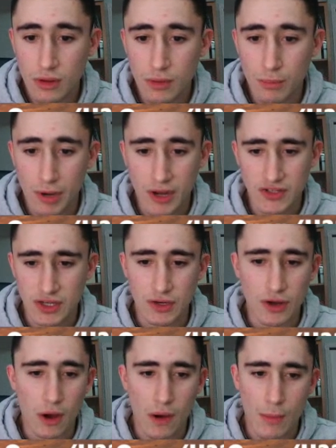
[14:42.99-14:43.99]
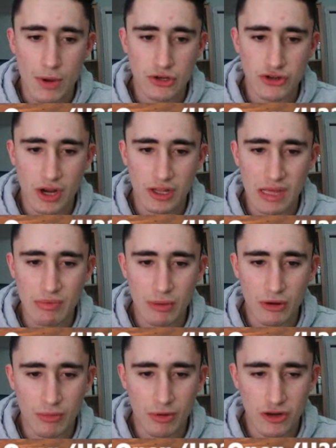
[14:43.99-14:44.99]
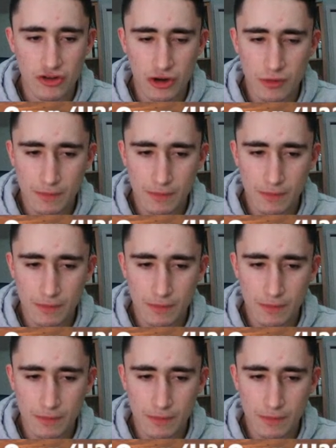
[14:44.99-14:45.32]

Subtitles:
But I said, no, I'm going to try to keep him under pressure